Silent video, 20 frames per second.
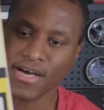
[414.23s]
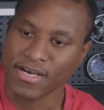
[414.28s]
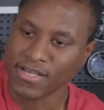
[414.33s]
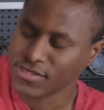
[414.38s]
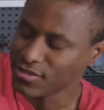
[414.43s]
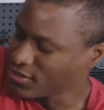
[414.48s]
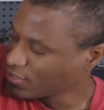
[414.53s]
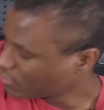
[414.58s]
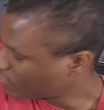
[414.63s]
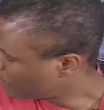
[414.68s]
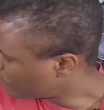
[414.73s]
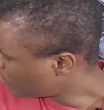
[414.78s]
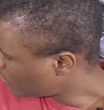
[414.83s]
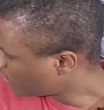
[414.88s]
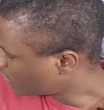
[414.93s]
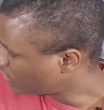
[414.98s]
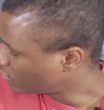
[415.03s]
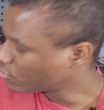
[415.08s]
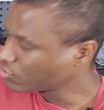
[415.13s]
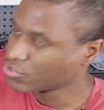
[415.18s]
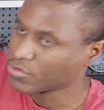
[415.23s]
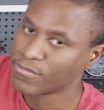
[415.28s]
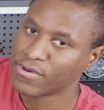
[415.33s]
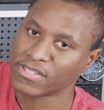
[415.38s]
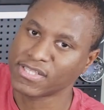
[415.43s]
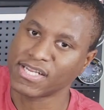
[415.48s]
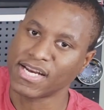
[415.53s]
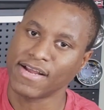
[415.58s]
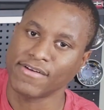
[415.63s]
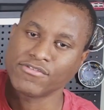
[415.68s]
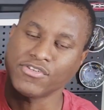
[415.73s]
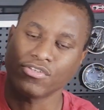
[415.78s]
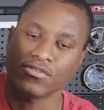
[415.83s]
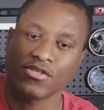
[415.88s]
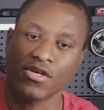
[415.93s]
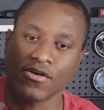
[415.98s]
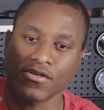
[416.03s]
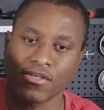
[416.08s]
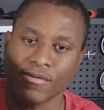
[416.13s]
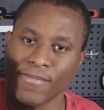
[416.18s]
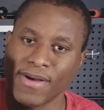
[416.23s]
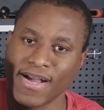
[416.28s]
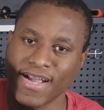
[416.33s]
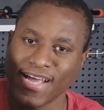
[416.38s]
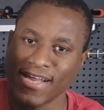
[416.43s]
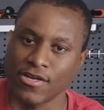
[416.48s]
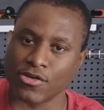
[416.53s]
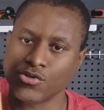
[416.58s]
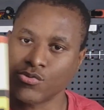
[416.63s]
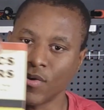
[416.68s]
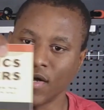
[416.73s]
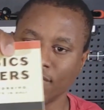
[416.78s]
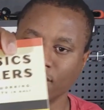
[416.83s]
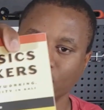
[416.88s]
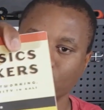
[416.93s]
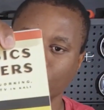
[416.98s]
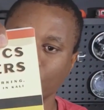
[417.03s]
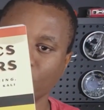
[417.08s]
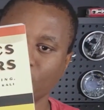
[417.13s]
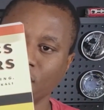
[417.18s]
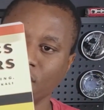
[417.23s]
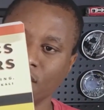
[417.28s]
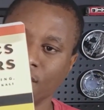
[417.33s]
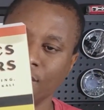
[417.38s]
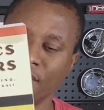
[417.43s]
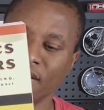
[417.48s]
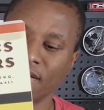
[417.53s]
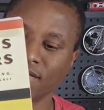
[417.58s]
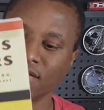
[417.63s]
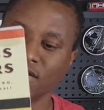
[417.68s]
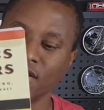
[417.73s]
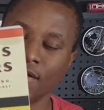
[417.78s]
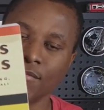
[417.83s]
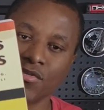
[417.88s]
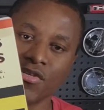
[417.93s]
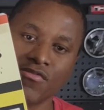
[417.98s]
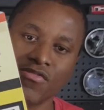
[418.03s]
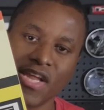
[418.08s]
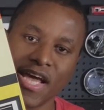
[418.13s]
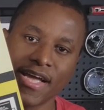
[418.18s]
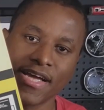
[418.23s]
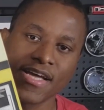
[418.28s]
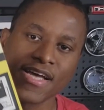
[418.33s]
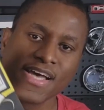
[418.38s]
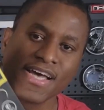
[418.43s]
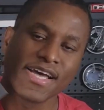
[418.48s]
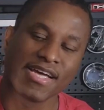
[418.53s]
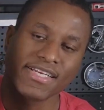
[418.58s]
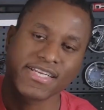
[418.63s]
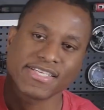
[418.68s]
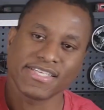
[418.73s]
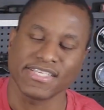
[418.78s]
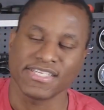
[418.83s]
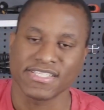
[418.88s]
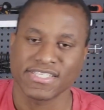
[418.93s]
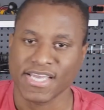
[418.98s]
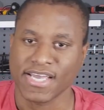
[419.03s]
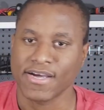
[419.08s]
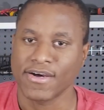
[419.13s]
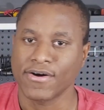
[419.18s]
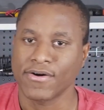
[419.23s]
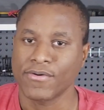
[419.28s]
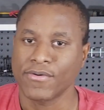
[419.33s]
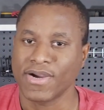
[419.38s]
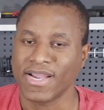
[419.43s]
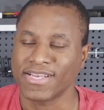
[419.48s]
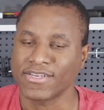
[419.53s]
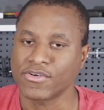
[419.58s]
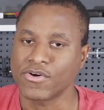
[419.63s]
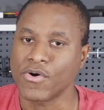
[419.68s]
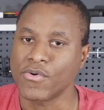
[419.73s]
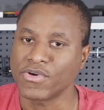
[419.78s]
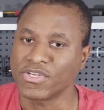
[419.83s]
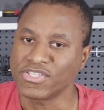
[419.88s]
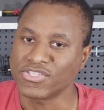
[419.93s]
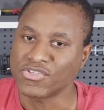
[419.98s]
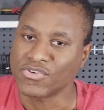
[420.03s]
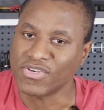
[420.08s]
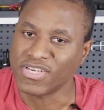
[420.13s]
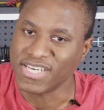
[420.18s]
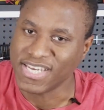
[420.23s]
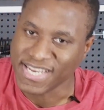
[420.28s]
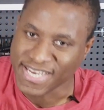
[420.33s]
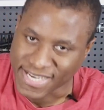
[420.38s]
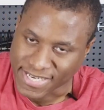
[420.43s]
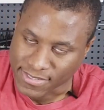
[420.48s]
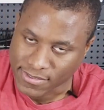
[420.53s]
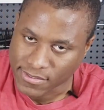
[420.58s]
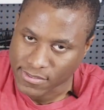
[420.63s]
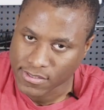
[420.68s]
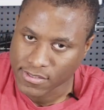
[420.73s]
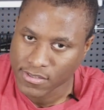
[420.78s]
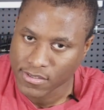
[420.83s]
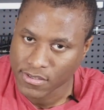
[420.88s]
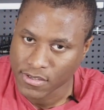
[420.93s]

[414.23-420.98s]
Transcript: This two books that I've just talked about kind of dwarf this book a little bit in terms of like the detail and going into Linux